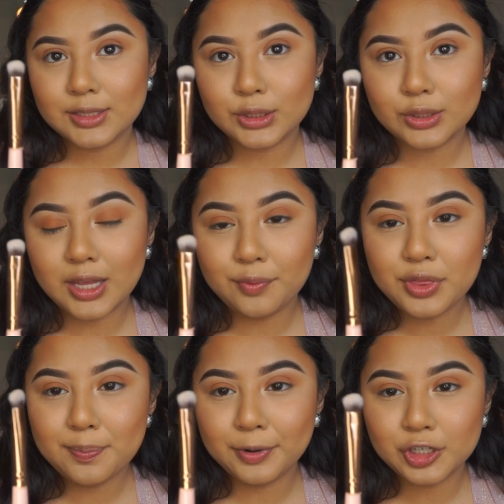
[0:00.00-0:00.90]
So now
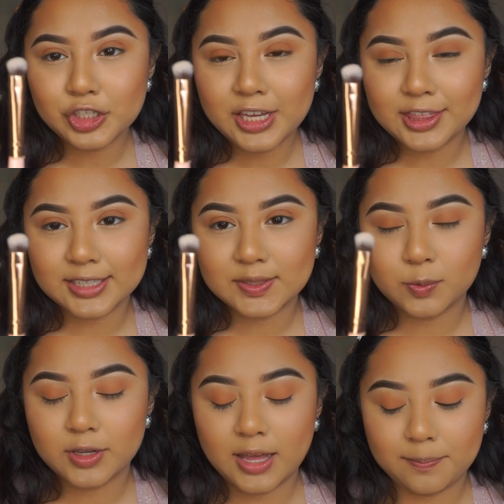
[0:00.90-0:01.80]
with a brush like this
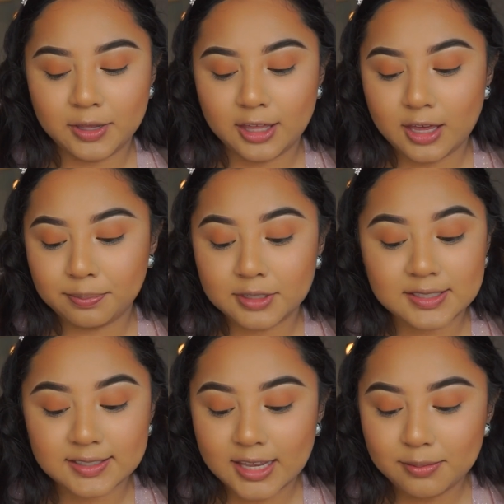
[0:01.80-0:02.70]
one, I'm picking up the
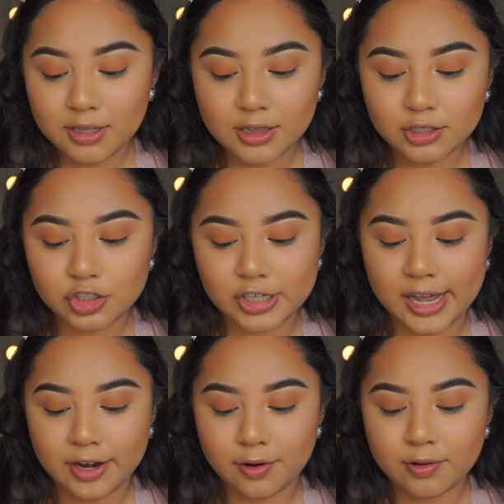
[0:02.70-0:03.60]
same colored
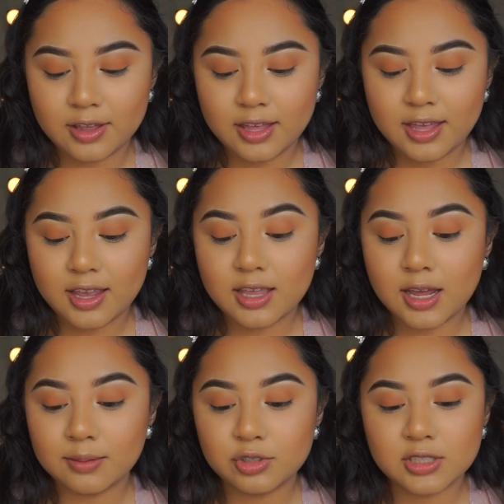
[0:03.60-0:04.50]
shadow, and
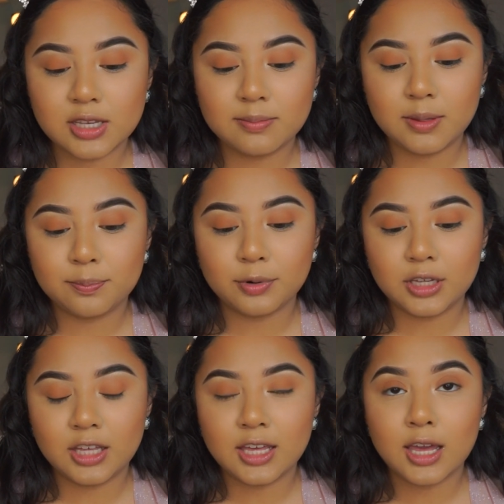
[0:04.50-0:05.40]
I'm just going to be
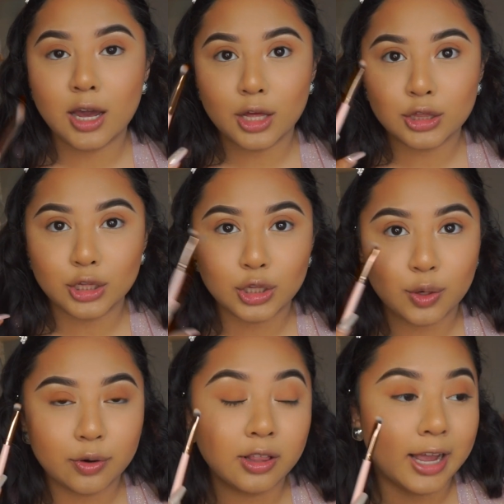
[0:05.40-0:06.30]
bringing it on the
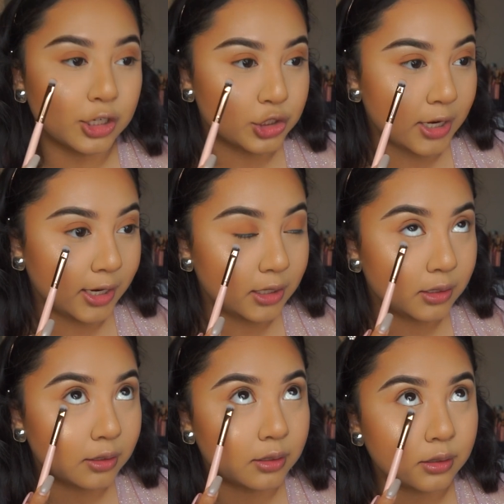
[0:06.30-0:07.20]
lower lash line.